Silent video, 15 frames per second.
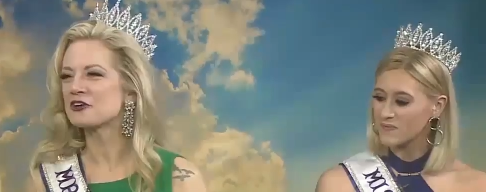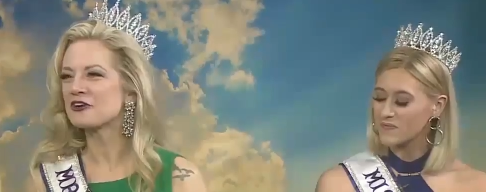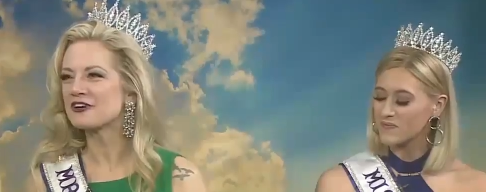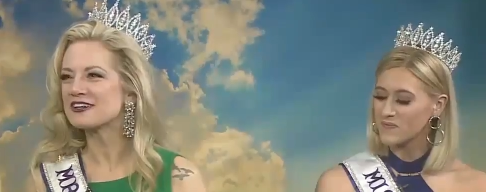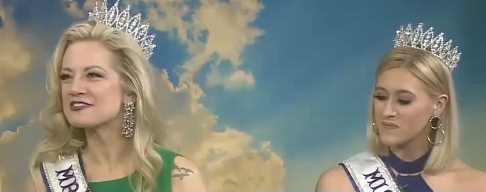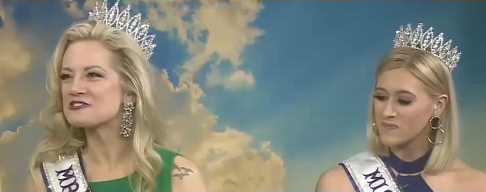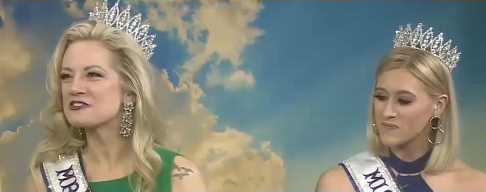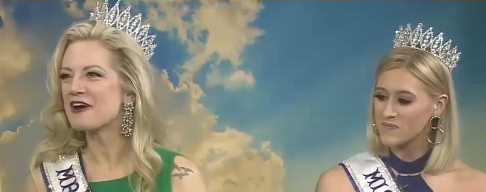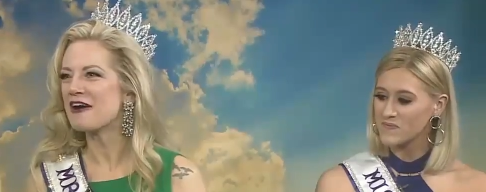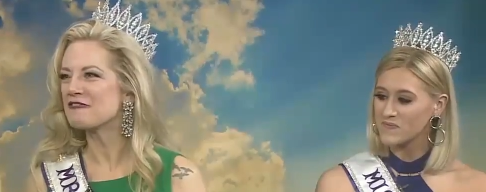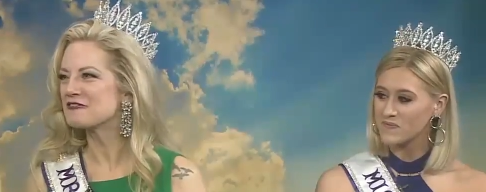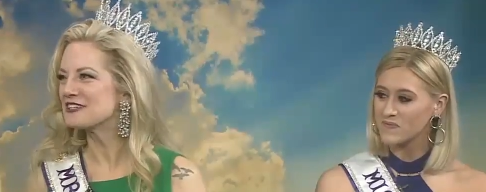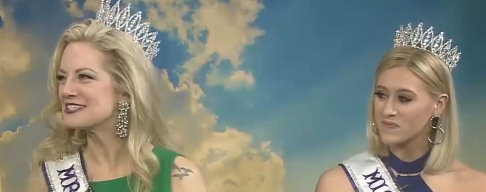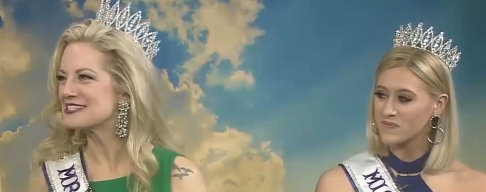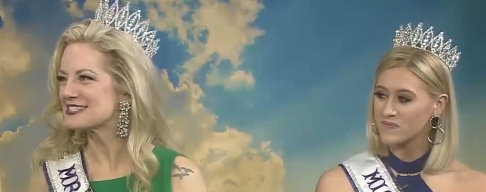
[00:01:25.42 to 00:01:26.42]
Speaker 1: courage,
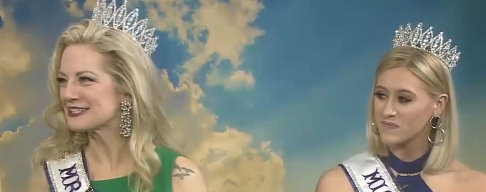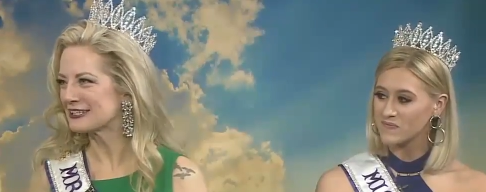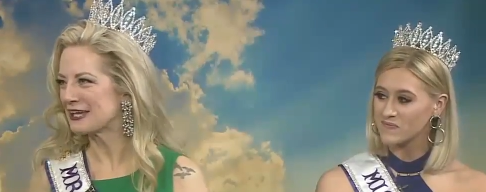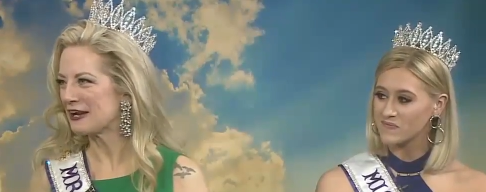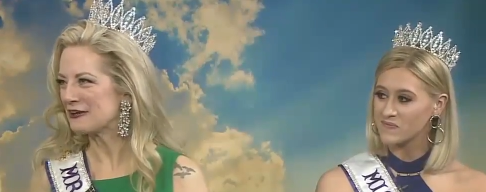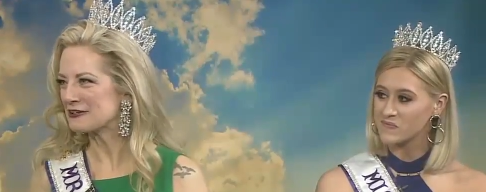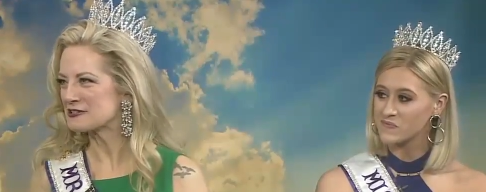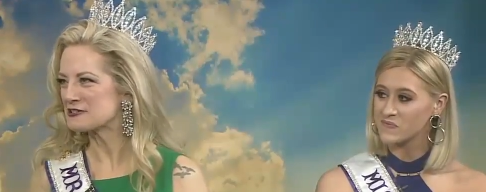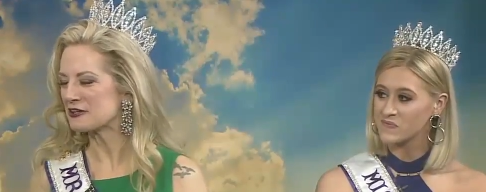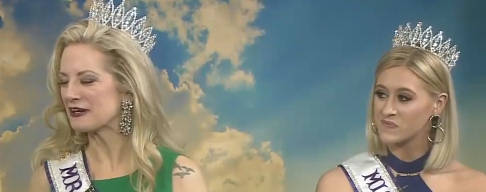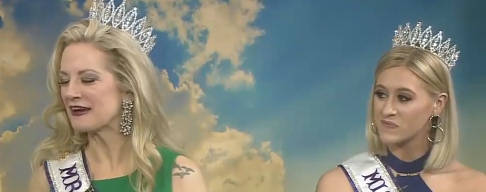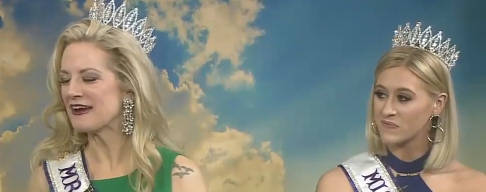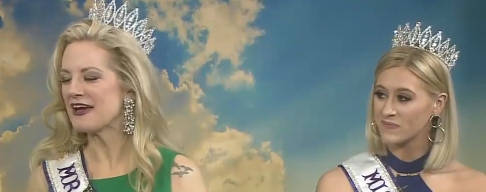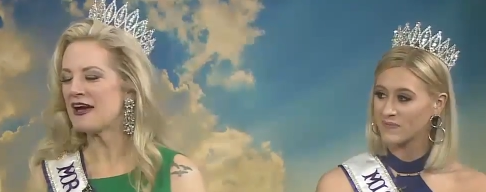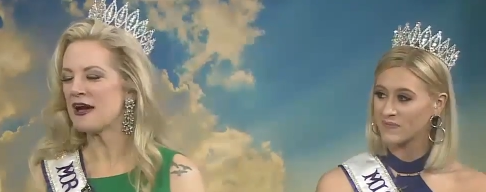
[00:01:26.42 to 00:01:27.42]
confidence, and
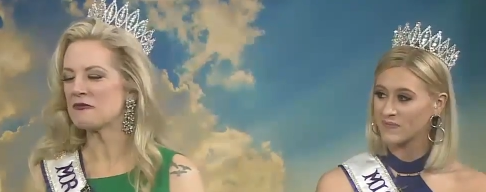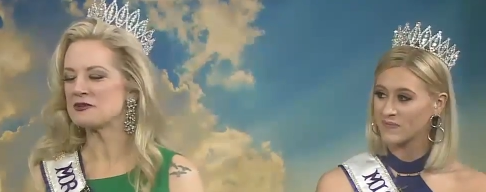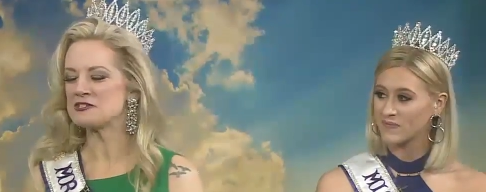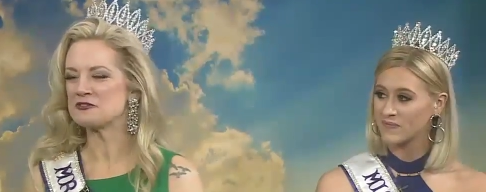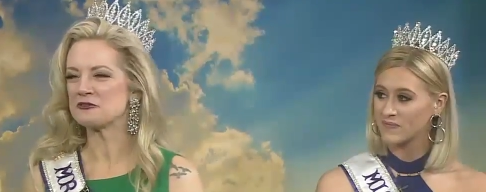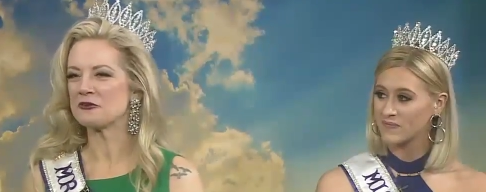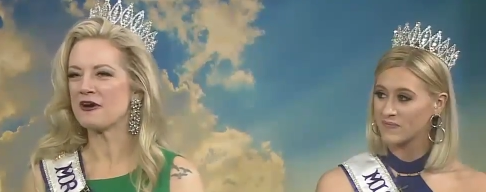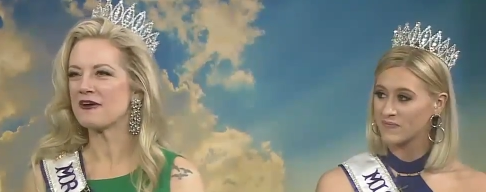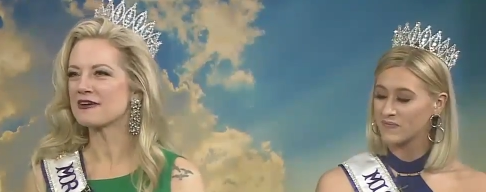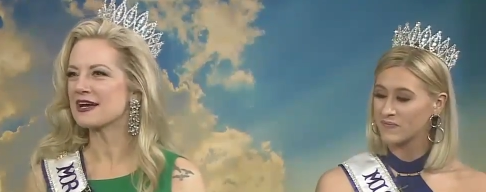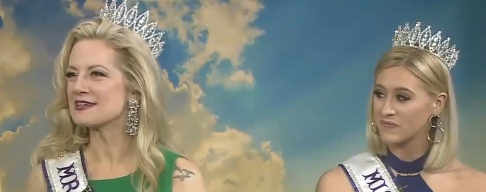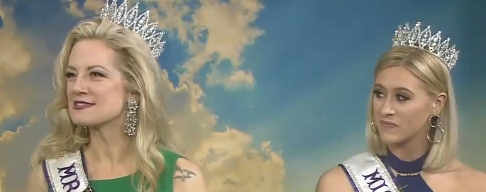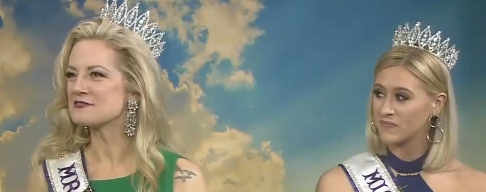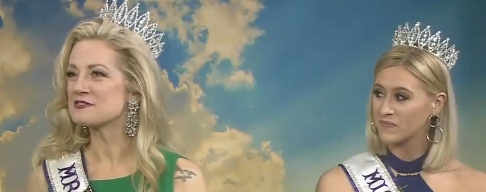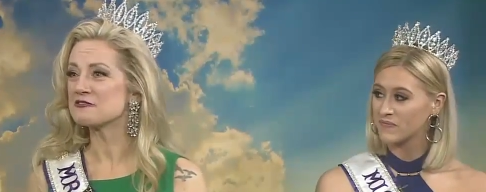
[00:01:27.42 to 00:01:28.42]
character. We do all
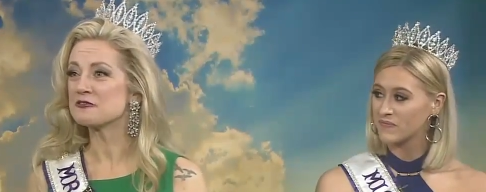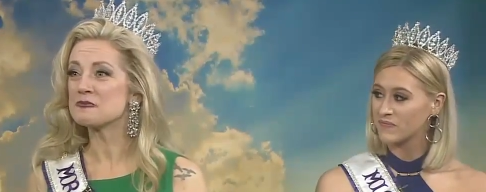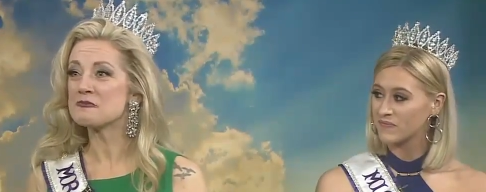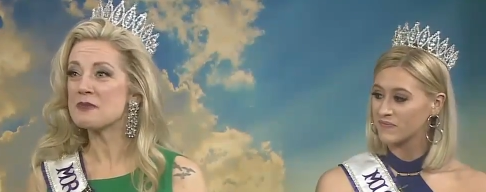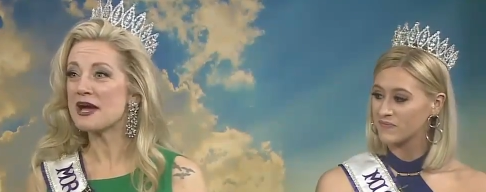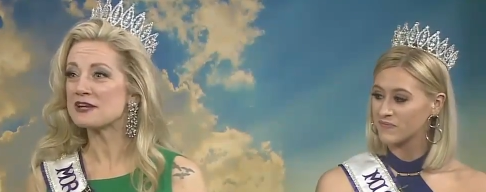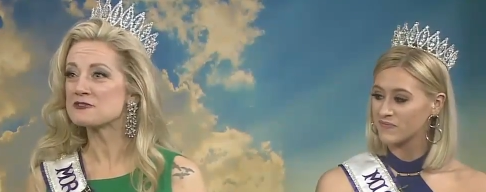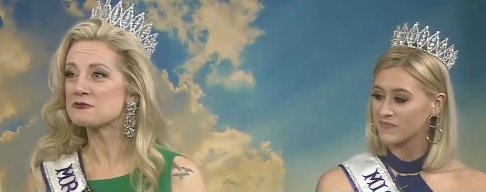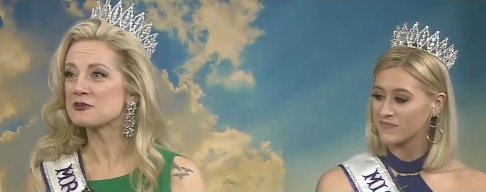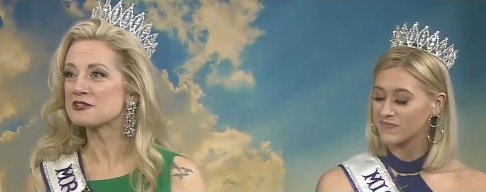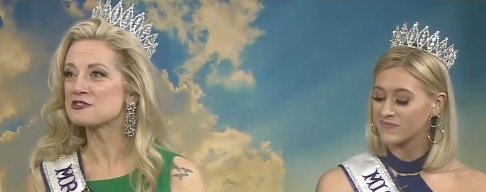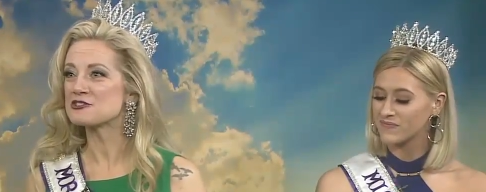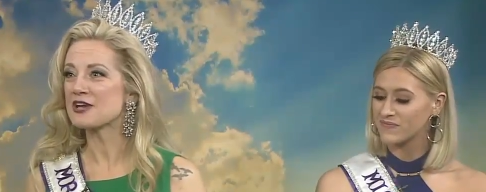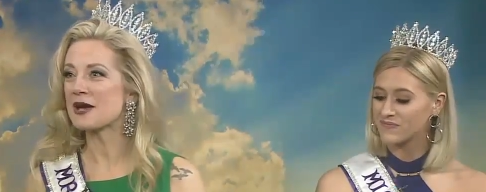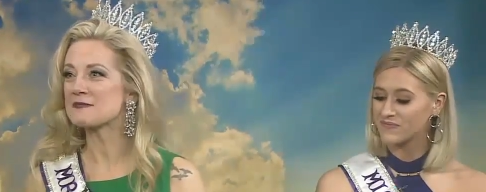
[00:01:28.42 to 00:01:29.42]
kinds of different badge
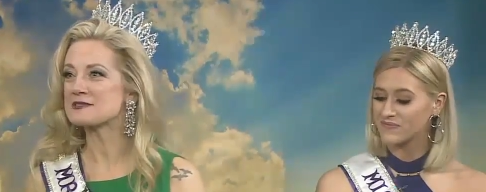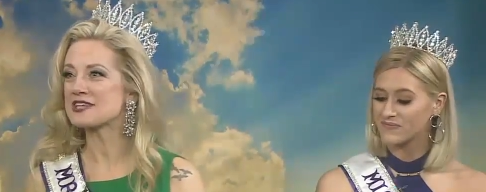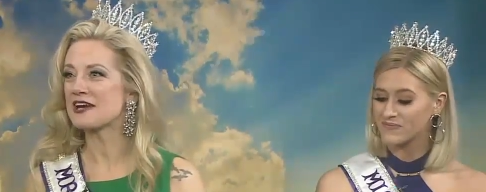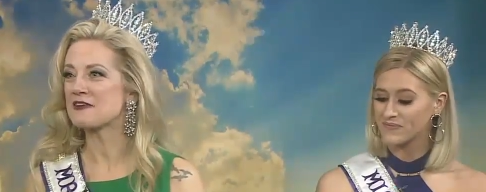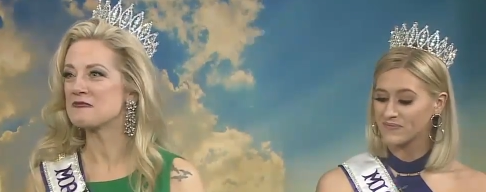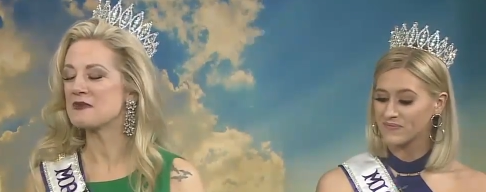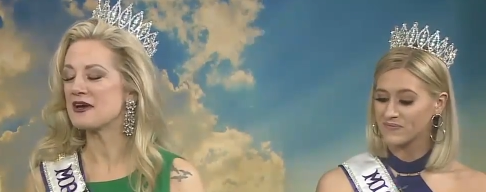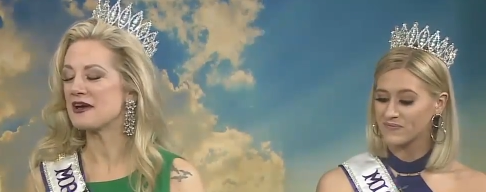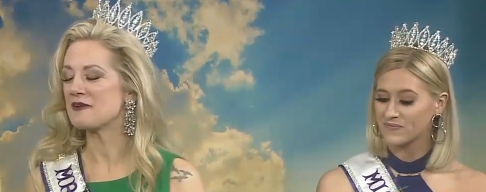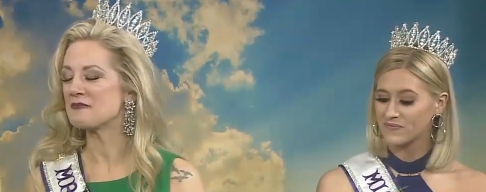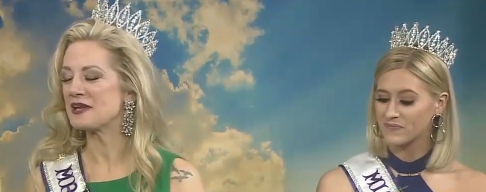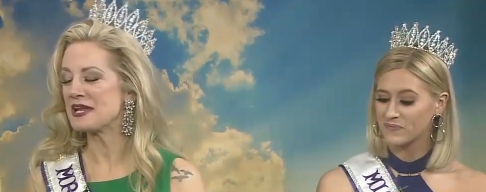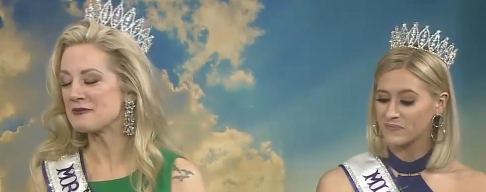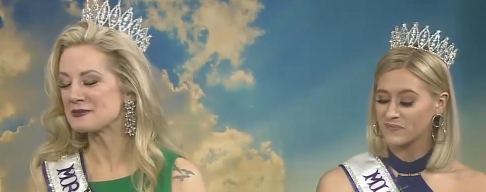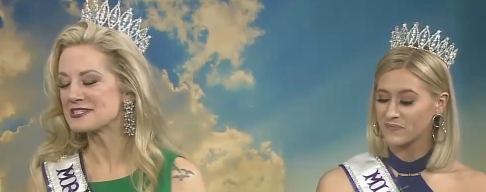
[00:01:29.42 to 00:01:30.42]
workshops. I've
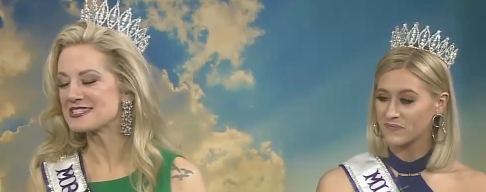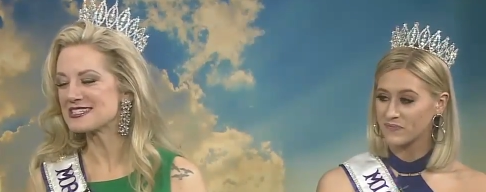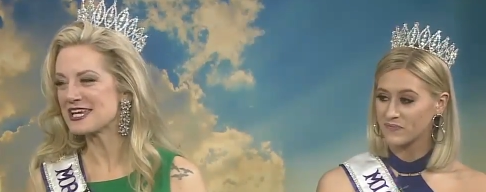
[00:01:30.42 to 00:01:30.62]
been able to